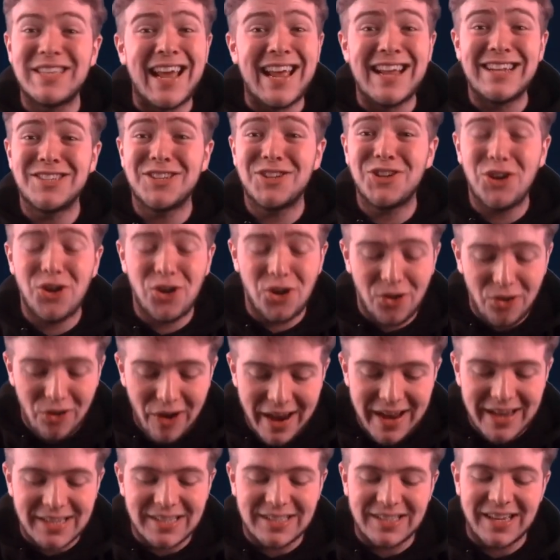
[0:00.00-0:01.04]
It's
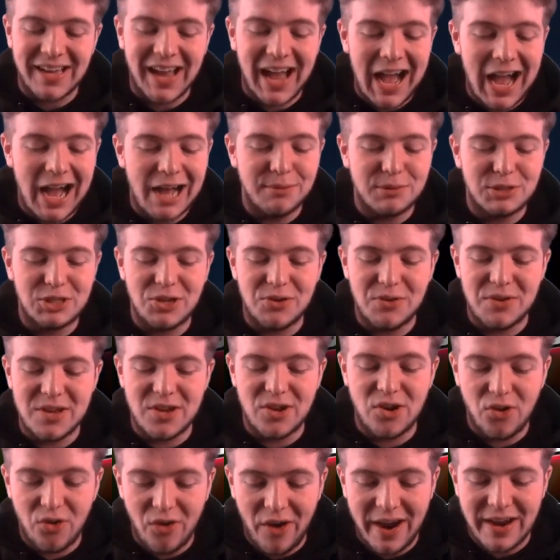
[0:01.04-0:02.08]
crazy, absolutely
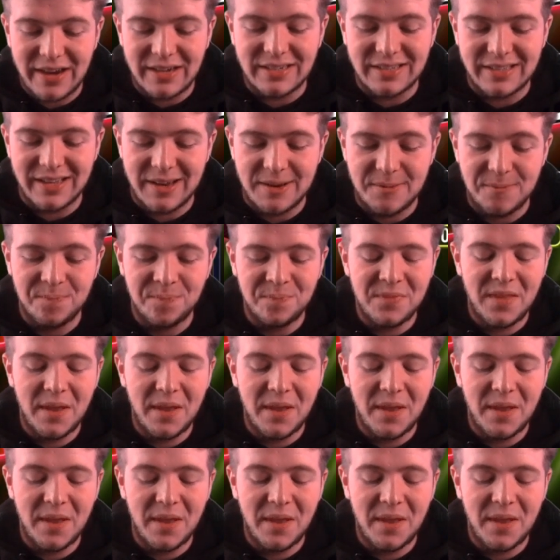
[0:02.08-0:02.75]
crazy.